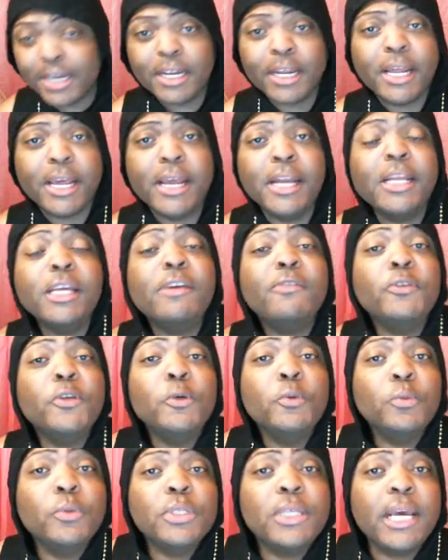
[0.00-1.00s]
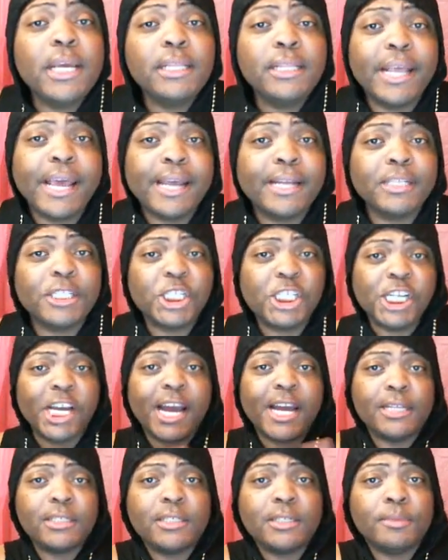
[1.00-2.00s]
Did any of you take that
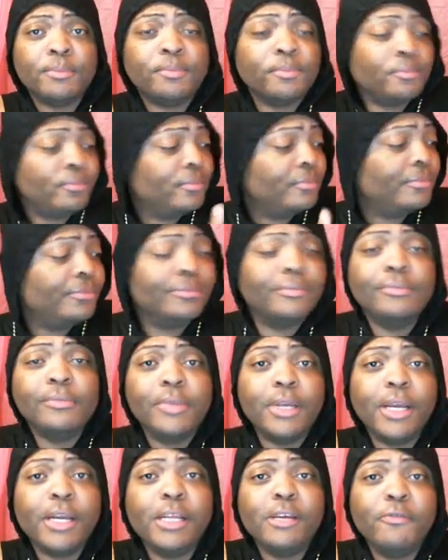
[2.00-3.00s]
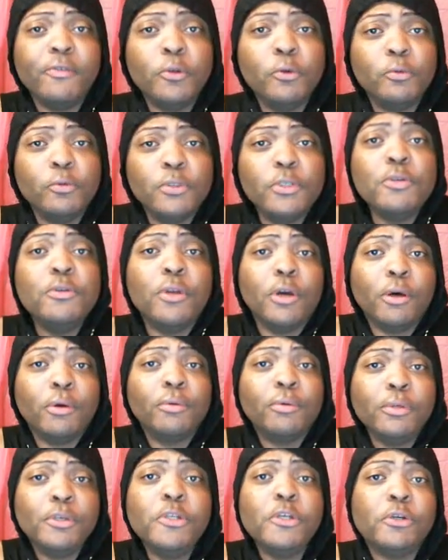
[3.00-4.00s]
shot? Any of you, you
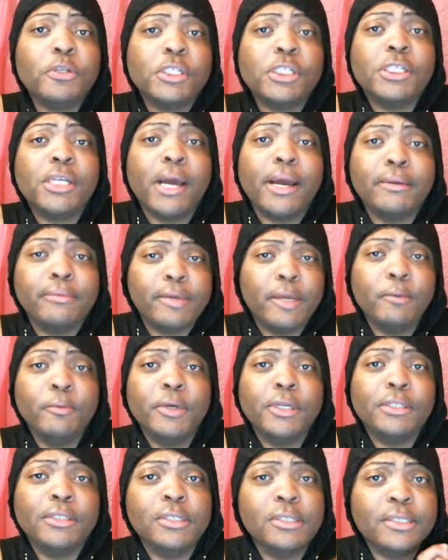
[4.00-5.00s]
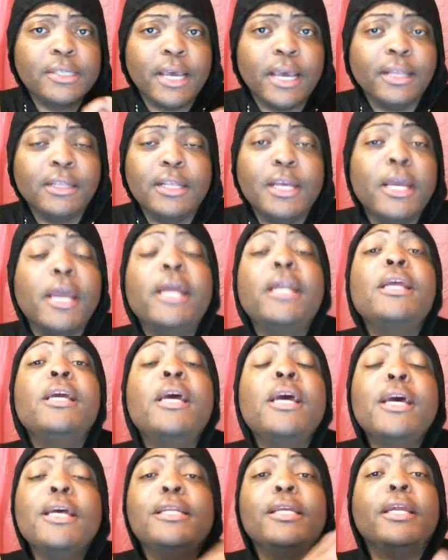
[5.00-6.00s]
know the shot they want us to take.
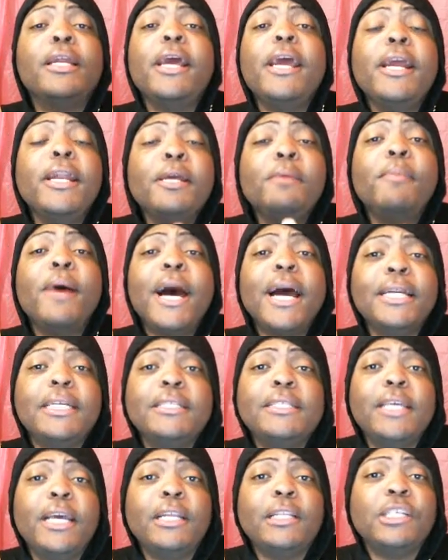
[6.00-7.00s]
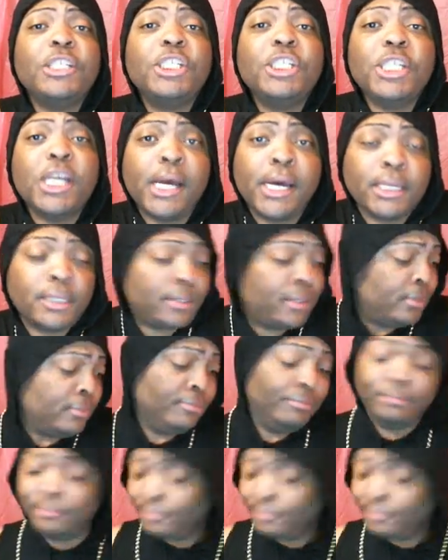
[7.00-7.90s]
Did anybody take the shot?